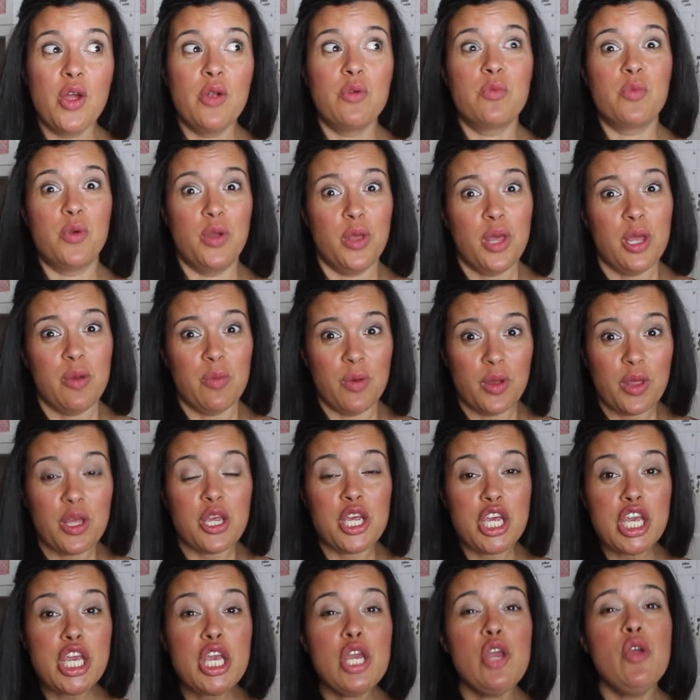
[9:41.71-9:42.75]
really, really
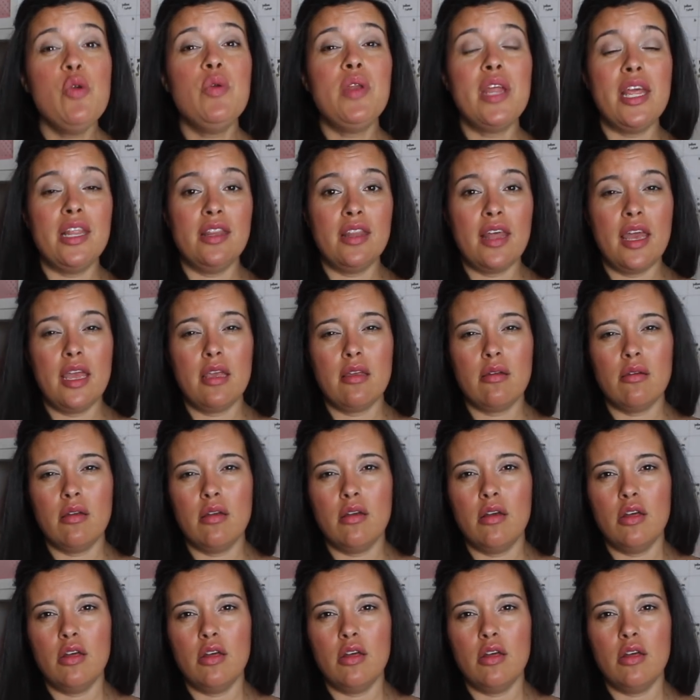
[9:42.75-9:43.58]
cute and like